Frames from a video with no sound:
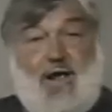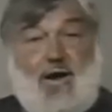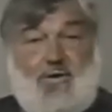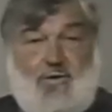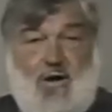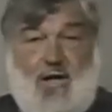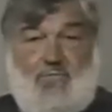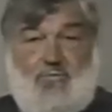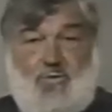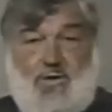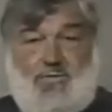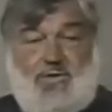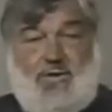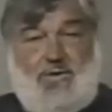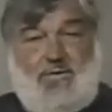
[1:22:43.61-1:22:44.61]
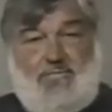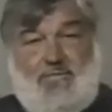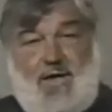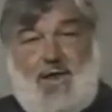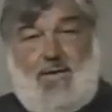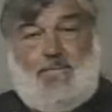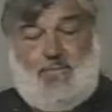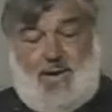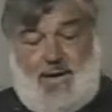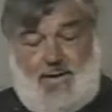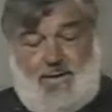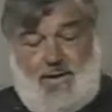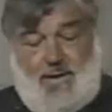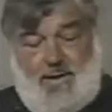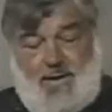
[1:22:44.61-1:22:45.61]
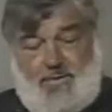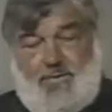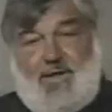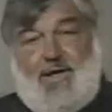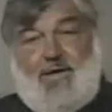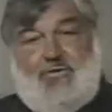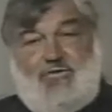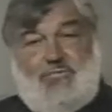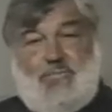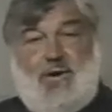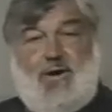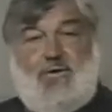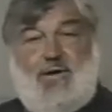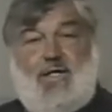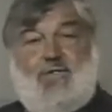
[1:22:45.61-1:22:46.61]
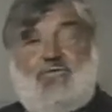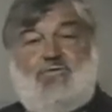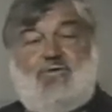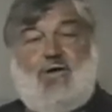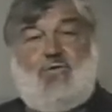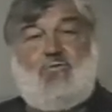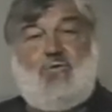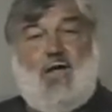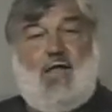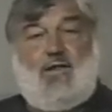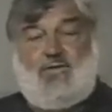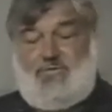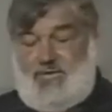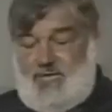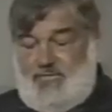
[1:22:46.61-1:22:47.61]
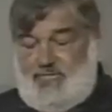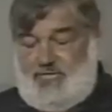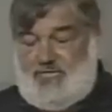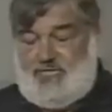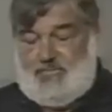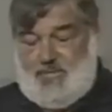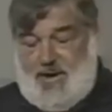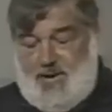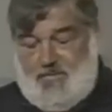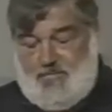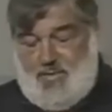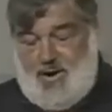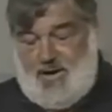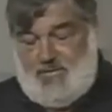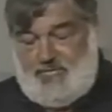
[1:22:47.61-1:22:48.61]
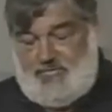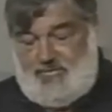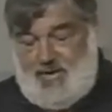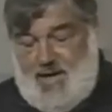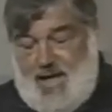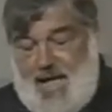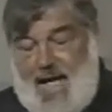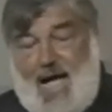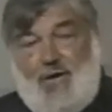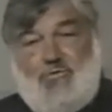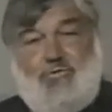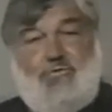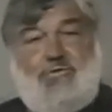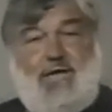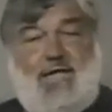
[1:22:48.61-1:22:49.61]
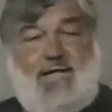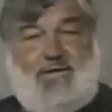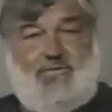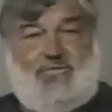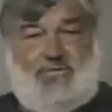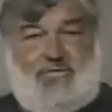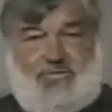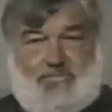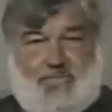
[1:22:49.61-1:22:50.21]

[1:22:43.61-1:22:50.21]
start off with in developing the experience relative to spare parts. How unique